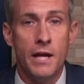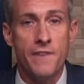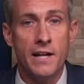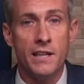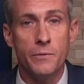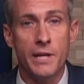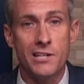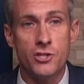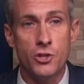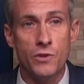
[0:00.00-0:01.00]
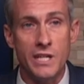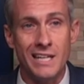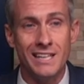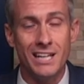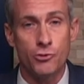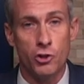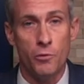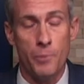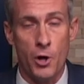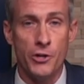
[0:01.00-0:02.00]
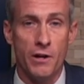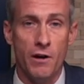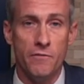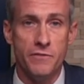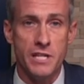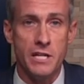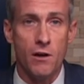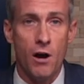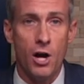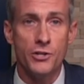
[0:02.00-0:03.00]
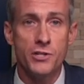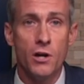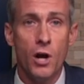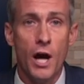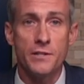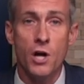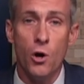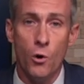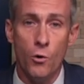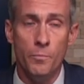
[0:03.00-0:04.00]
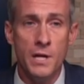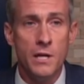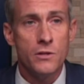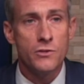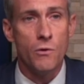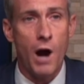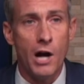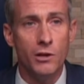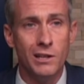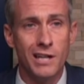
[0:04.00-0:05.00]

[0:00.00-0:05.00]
And finally, we get to the electrical part of the heart as a home. So our